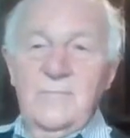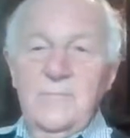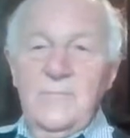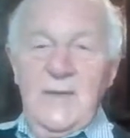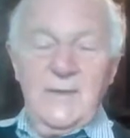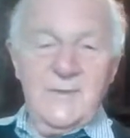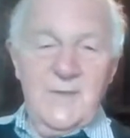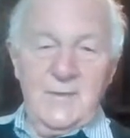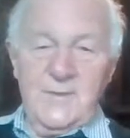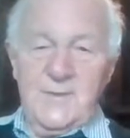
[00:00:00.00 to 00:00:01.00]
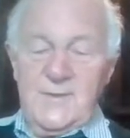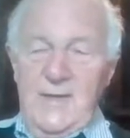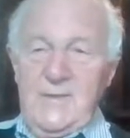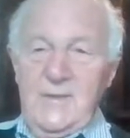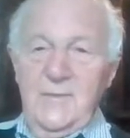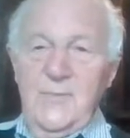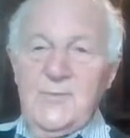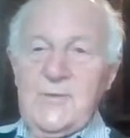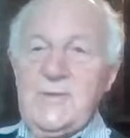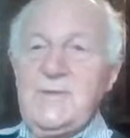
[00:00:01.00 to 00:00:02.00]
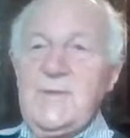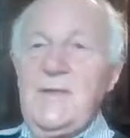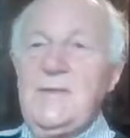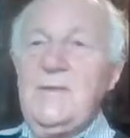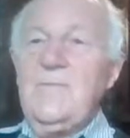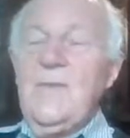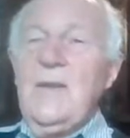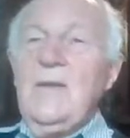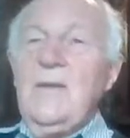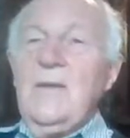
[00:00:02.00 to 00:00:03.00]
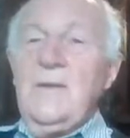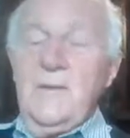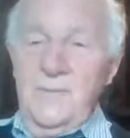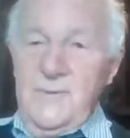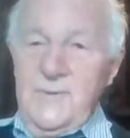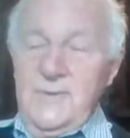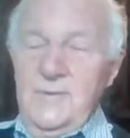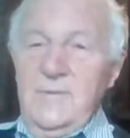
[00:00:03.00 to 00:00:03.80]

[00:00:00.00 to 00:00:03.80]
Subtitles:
Nicholas Young Society, the Music Society. And he was